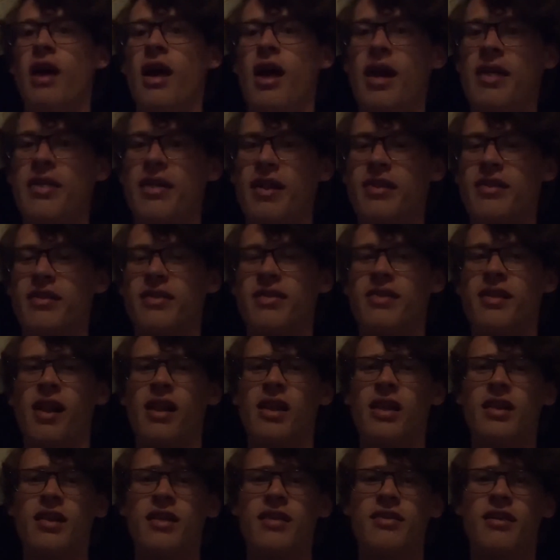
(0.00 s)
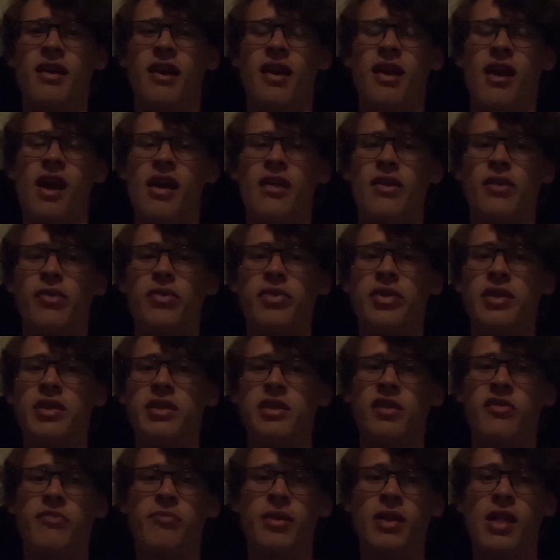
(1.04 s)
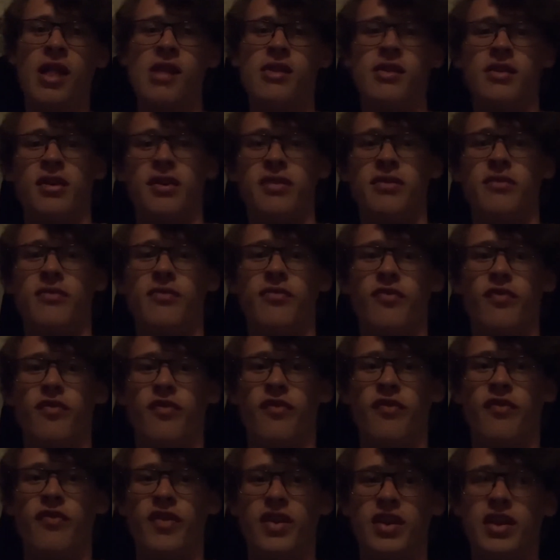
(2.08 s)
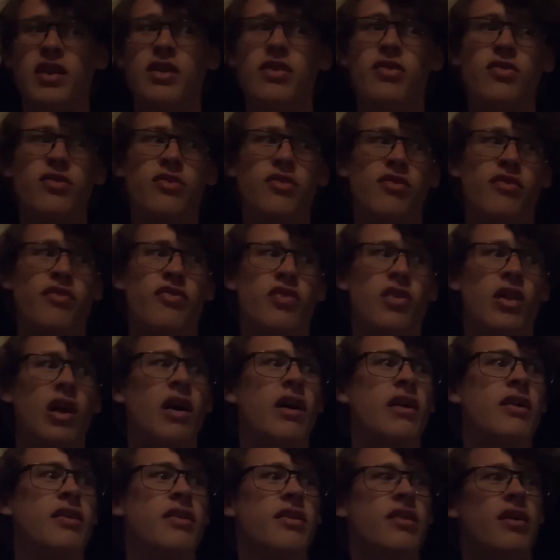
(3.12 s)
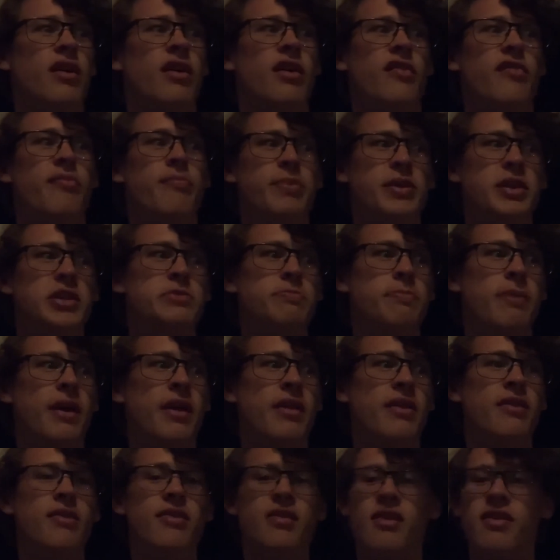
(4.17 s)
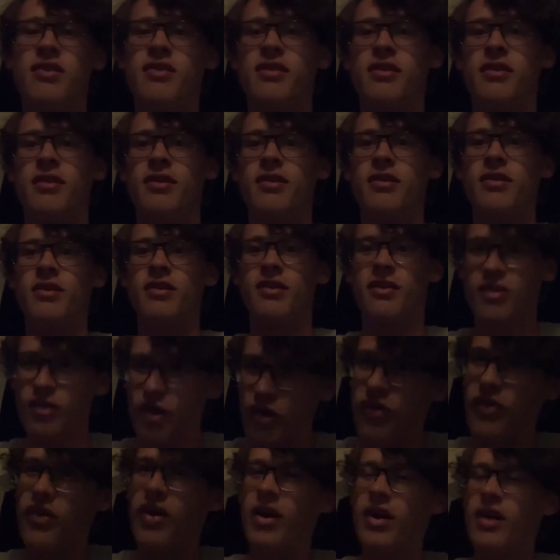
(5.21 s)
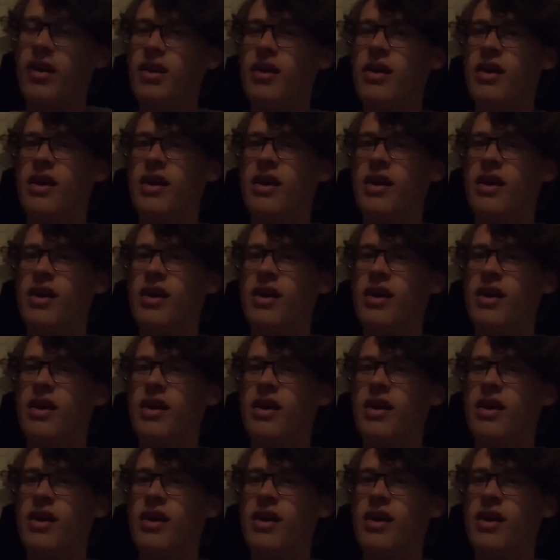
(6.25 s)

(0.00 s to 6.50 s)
And that's exciting, because I don't think there have been any other videos or vlogs of Beach Bend this year so far.